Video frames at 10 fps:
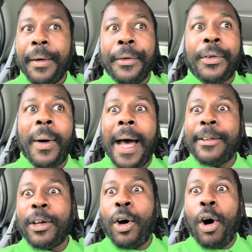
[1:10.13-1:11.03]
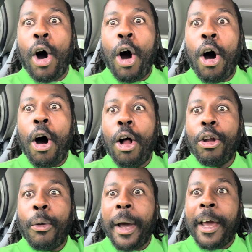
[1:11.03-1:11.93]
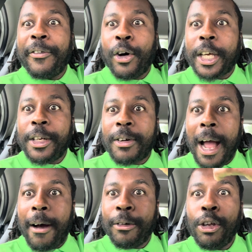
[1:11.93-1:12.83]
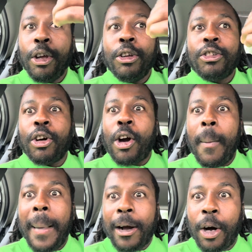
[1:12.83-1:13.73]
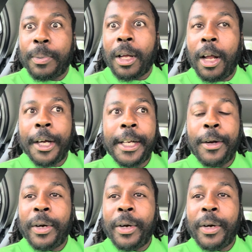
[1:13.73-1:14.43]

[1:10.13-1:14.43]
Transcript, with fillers: So I had to go all the way fucking round to come back up to London.